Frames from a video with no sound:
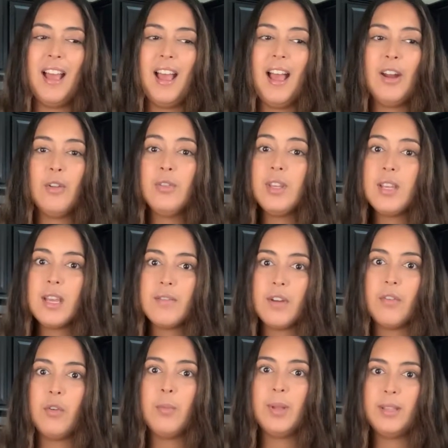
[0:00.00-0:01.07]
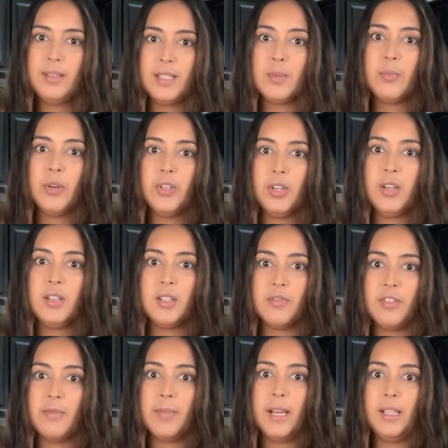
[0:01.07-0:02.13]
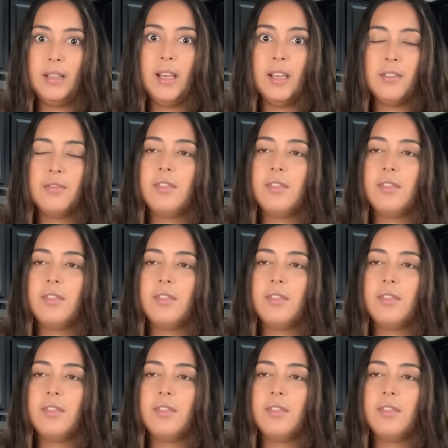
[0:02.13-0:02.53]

I don't think I've ever been this productive in my life.